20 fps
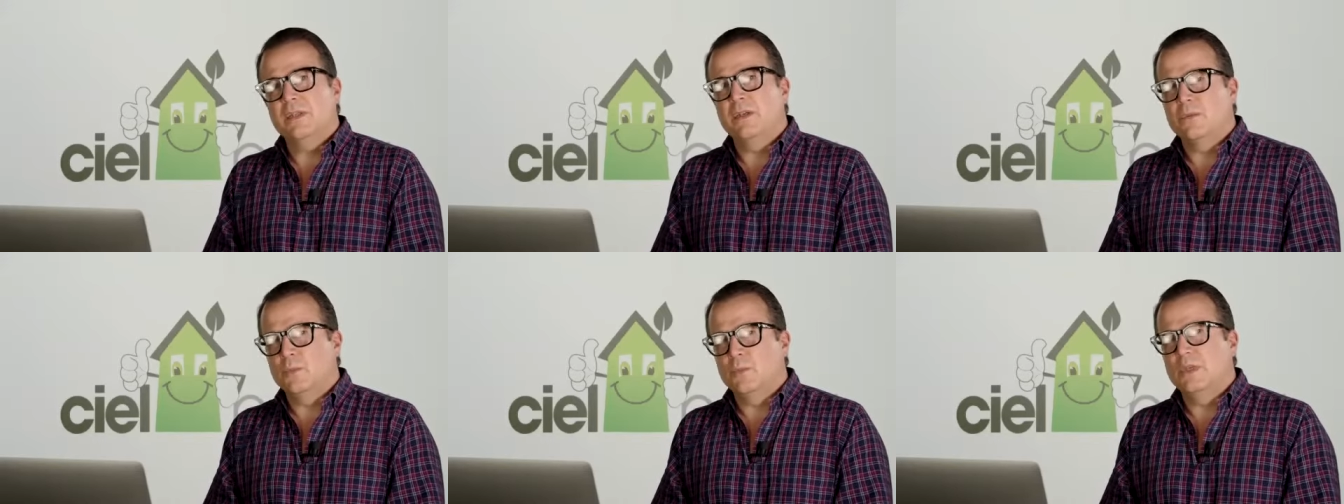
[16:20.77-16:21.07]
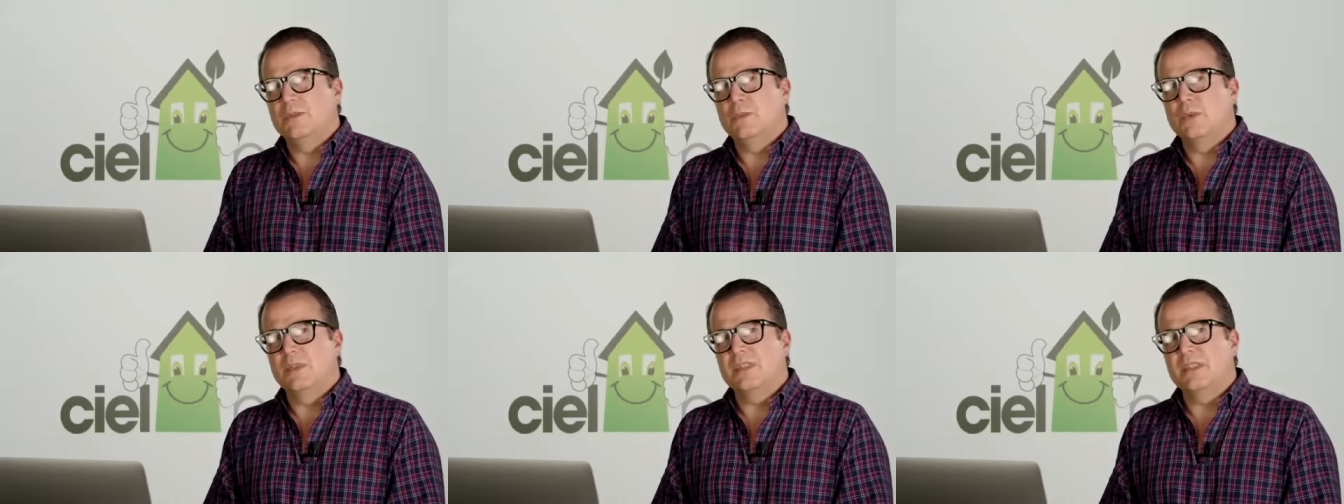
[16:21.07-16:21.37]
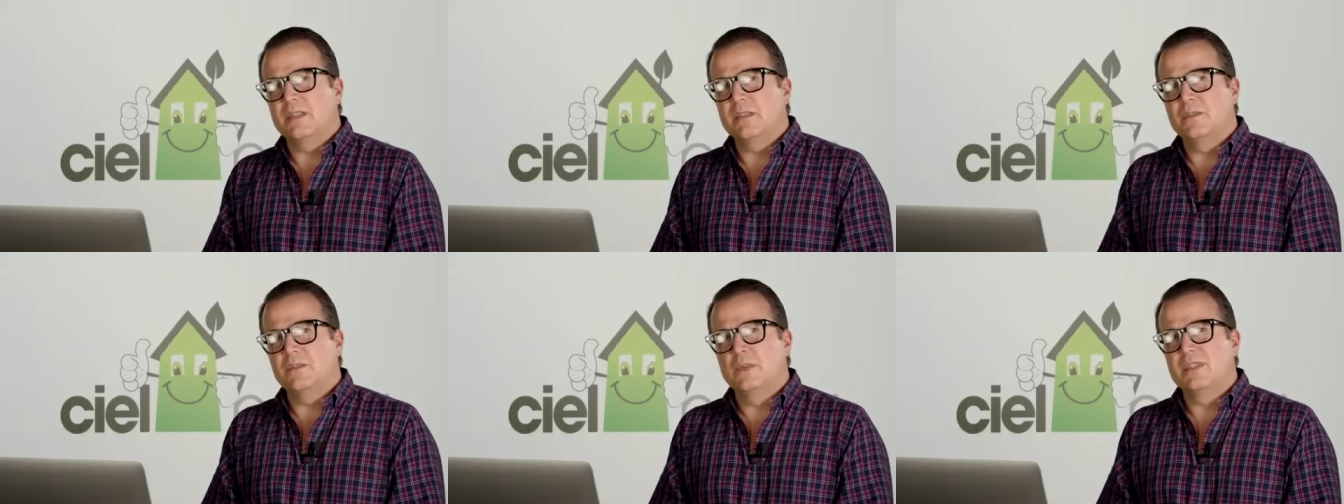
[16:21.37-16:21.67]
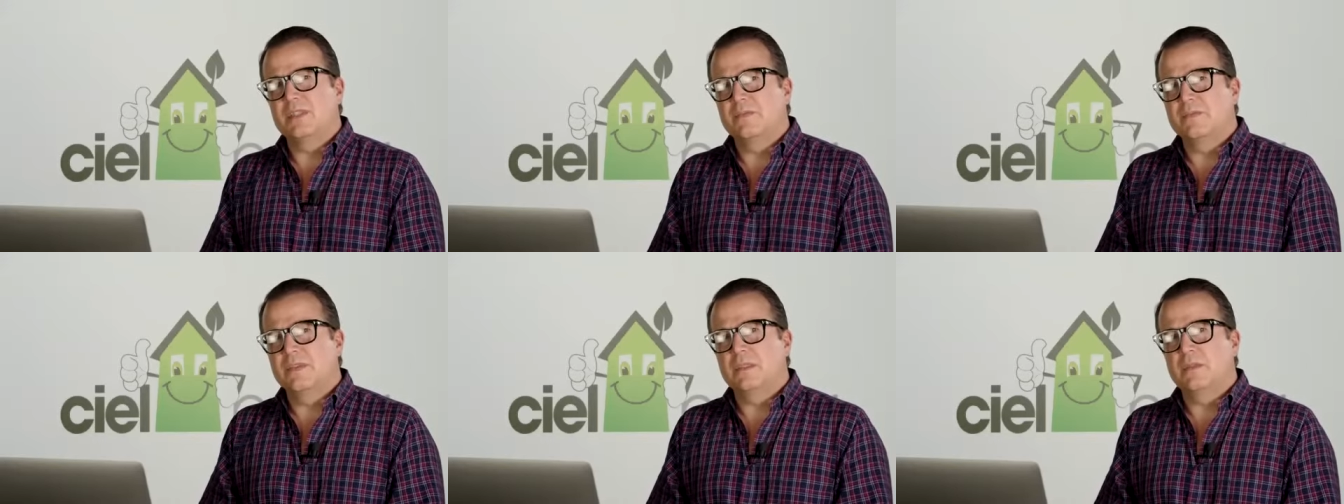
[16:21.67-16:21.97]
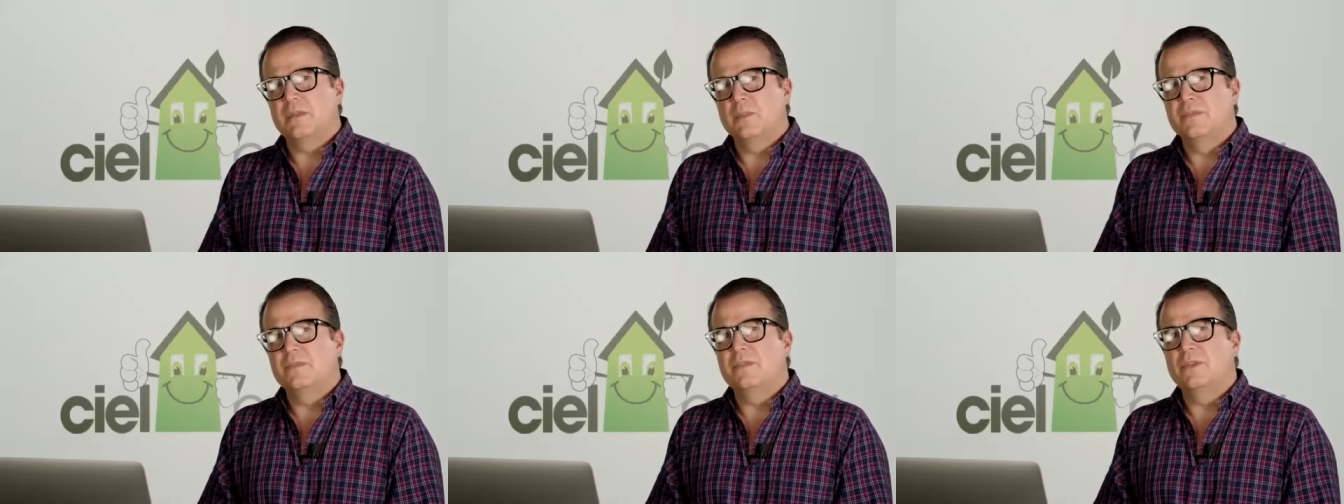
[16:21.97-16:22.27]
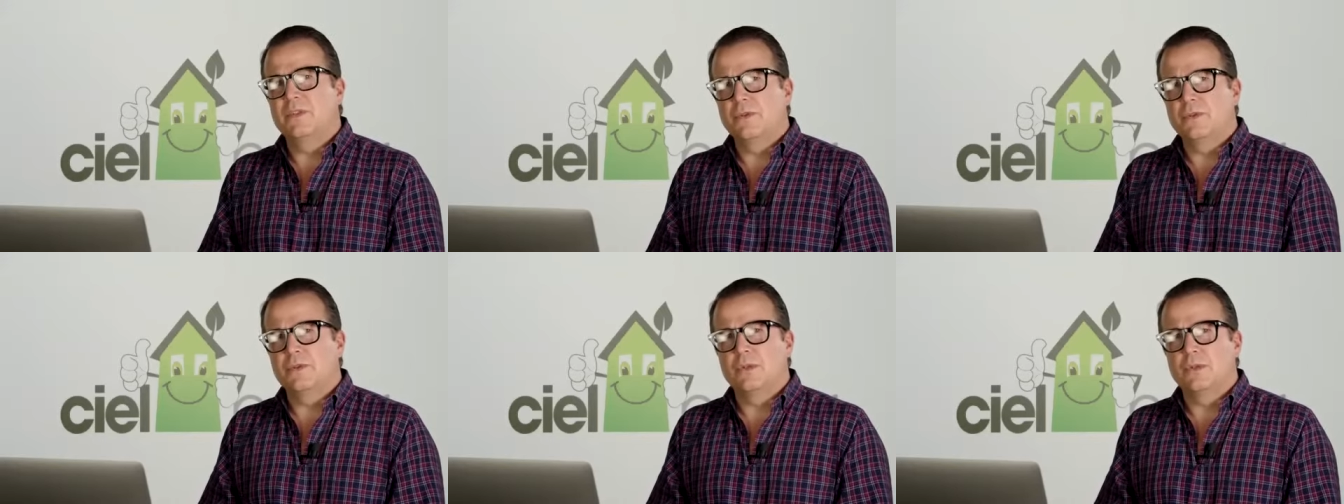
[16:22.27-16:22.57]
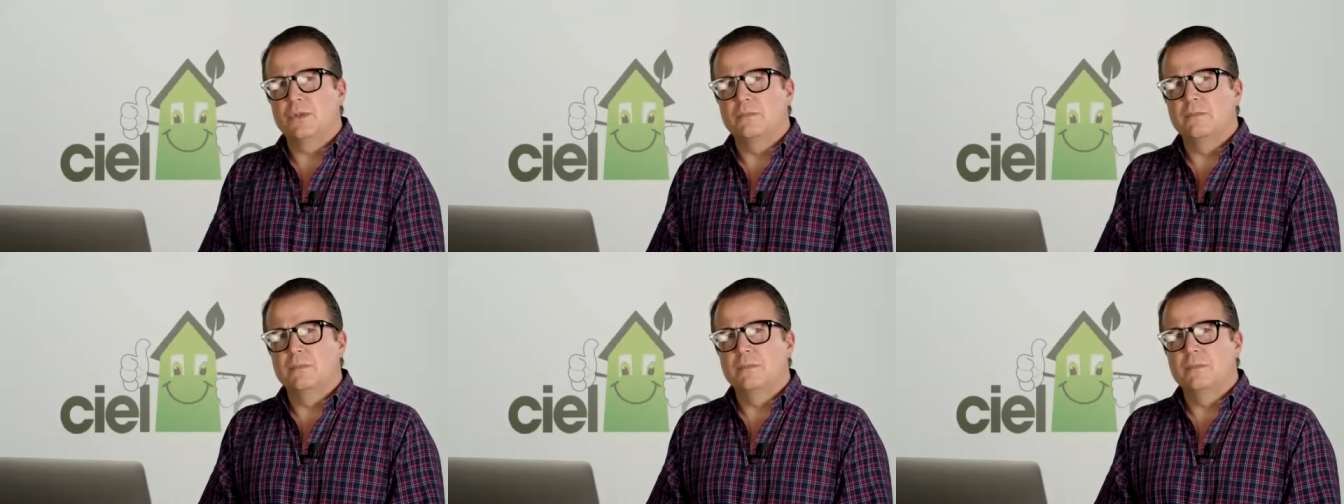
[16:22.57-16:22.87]
what, what's, what's available for your
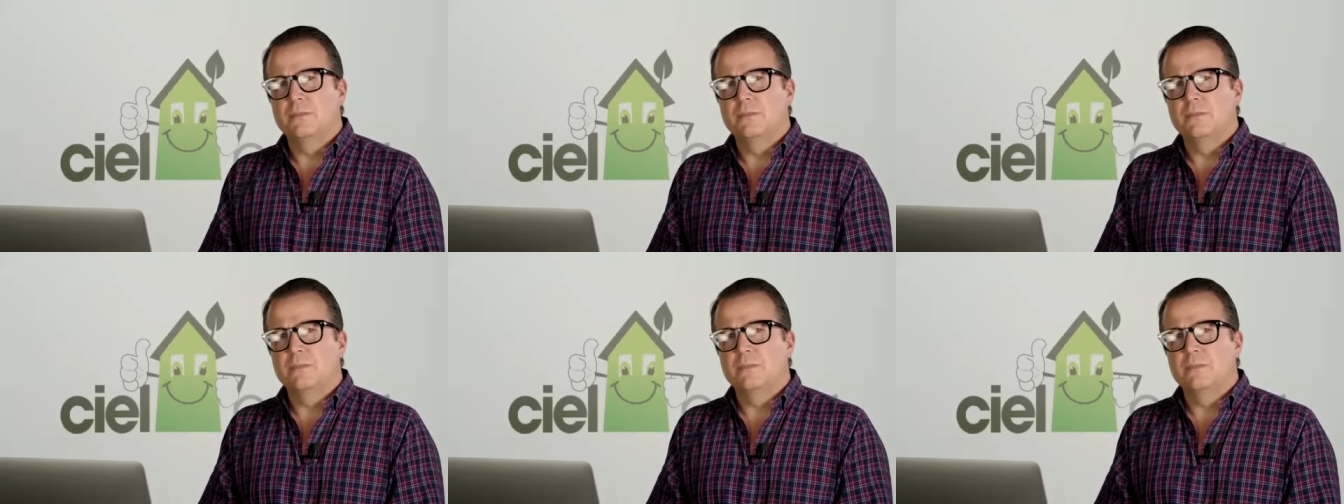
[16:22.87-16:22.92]
home.